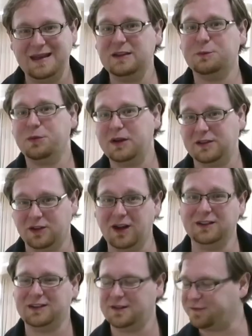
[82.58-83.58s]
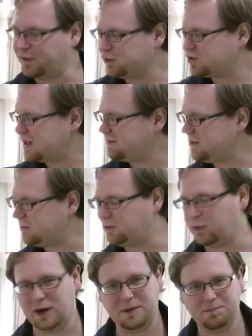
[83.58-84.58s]
It is pretty daunting the first time you
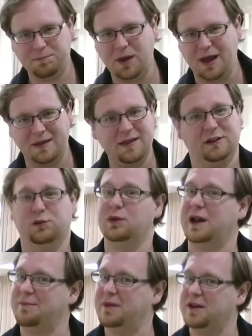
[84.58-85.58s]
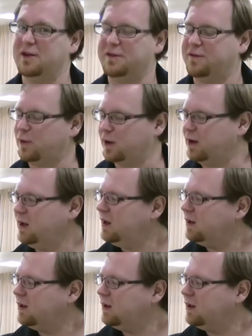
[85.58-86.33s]
do it, but that's what I'm here for.